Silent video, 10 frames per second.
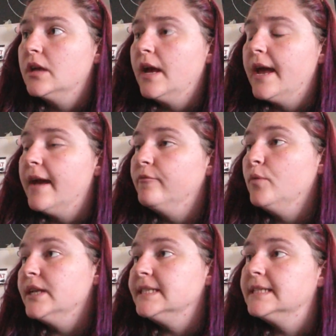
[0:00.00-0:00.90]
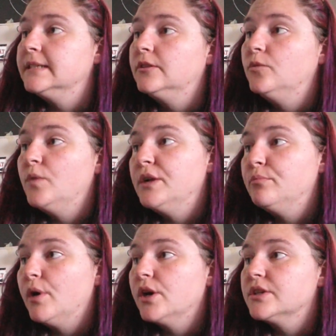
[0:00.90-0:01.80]
I have one dill, one
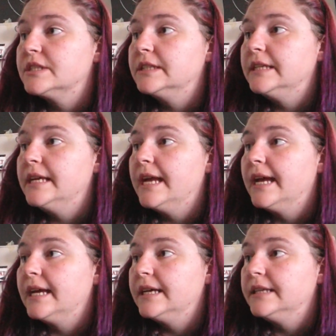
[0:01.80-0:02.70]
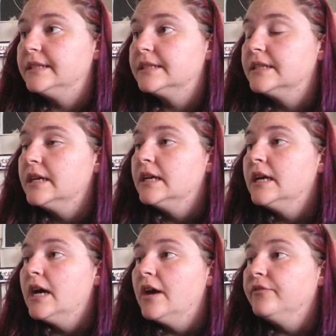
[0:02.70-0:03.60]
parsley, and
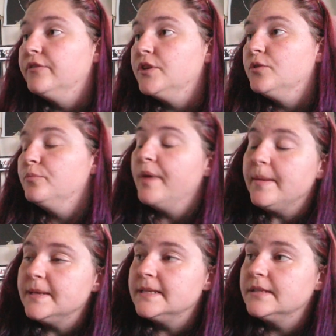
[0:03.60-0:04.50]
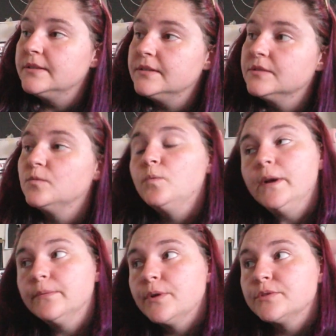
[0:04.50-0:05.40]
a few baby dills,
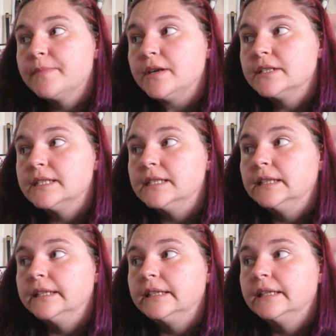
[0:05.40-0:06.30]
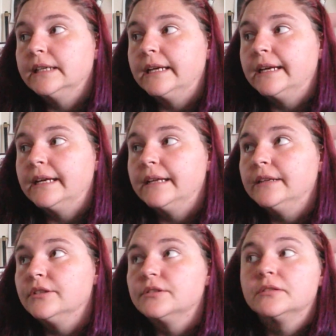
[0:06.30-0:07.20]
one rosemary seedling,
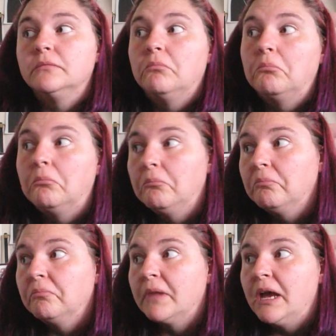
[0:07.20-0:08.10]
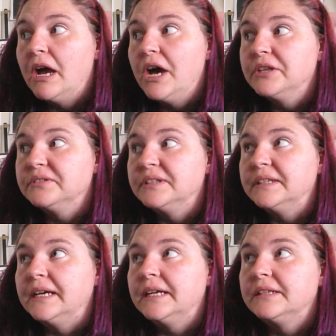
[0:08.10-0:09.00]
and other than
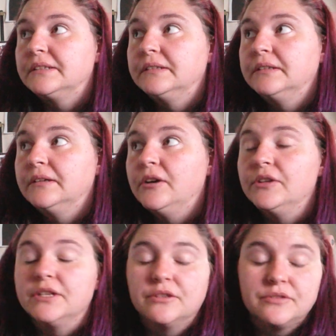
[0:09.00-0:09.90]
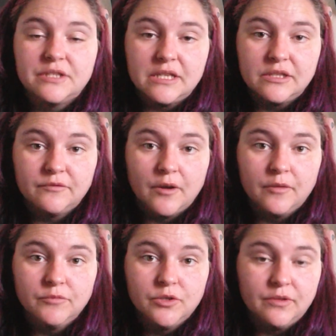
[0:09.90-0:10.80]
that, all the other seeds
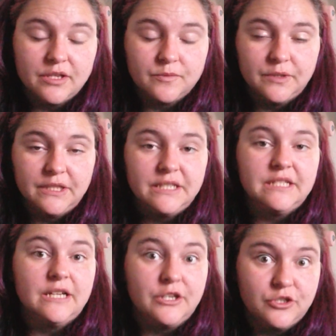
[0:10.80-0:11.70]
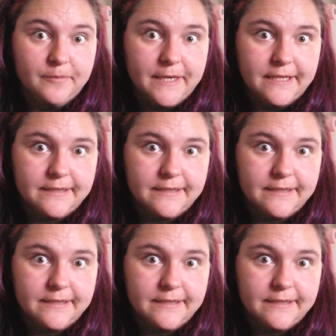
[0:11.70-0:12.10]
from 2001 that did not germinate.